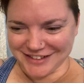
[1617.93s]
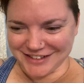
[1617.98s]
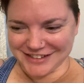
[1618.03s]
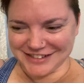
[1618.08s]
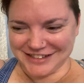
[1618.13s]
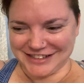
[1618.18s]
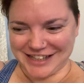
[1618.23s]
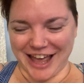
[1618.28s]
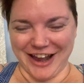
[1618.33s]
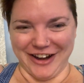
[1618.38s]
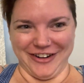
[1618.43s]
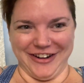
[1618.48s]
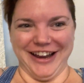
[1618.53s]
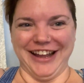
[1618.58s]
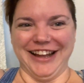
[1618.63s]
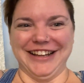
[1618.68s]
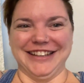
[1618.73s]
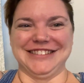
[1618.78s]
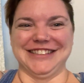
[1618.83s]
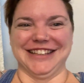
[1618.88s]
Saturday
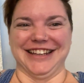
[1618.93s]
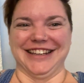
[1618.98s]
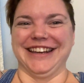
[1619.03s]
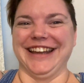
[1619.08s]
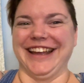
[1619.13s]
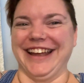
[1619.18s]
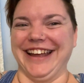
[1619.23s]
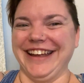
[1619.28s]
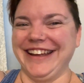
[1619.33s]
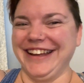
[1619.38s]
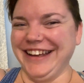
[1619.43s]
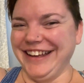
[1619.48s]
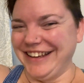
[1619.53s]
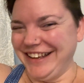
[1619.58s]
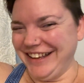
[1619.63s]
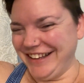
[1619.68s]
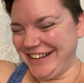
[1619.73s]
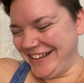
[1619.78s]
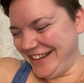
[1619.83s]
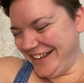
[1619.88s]
and Sunday.
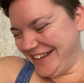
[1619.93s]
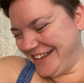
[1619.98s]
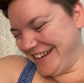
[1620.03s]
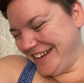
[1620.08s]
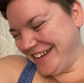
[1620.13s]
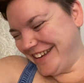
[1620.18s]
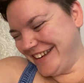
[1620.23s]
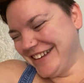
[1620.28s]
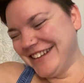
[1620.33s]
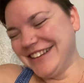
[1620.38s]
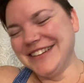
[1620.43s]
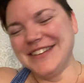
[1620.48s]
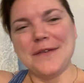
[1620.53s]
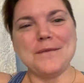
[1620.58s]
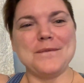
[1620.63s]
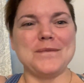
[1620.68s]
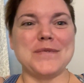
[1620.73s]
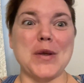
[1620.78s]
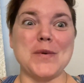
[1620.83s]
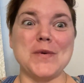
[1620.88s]

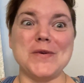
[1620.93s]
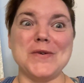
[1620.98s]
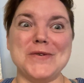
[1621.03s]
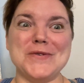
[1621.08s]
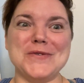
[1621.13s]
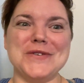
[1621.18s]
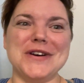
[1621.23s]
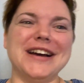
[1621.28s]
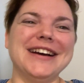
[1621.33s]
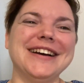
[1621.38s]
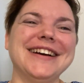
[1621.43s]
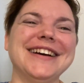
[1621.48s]
Woo!